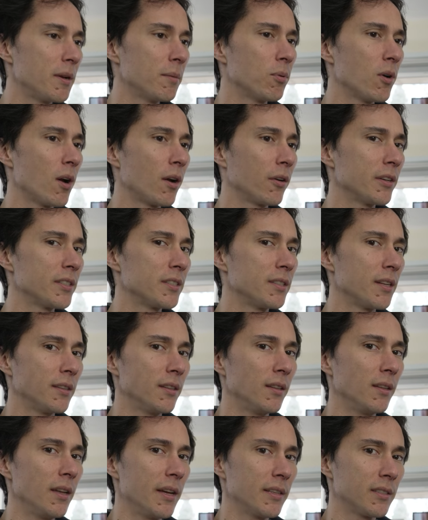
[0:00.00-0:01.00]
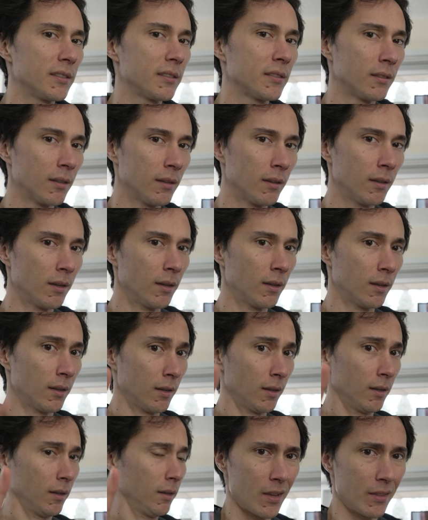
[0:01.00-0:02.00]
of progress nonetheless.
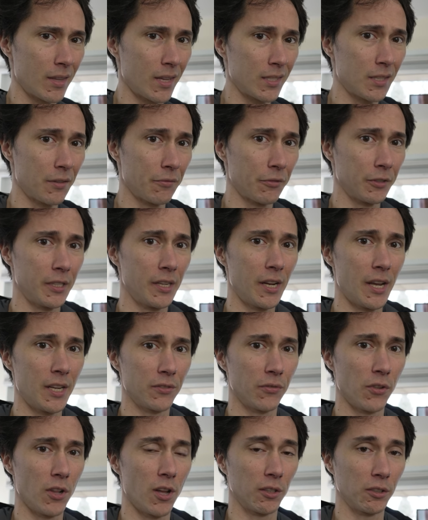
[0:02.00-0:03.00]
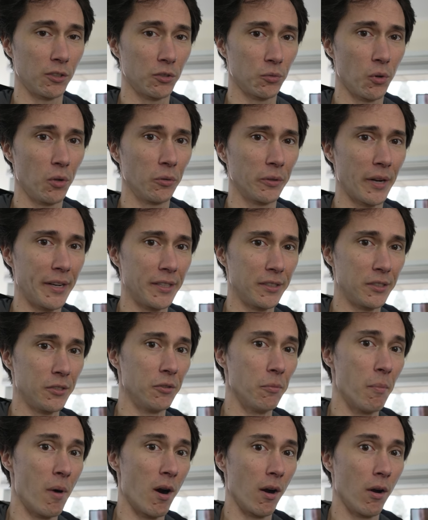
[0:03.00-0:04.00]
That's it for today's vlog. Let's roll right into
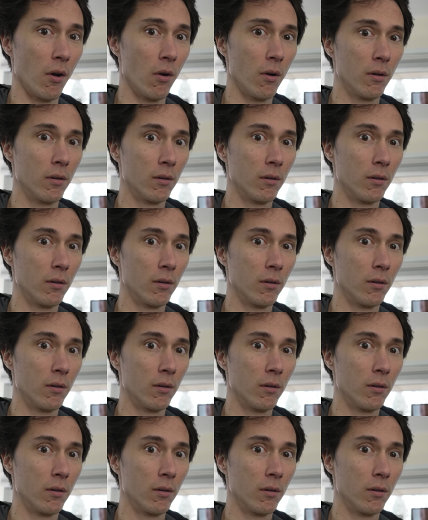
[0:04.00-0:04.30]
tomorrow,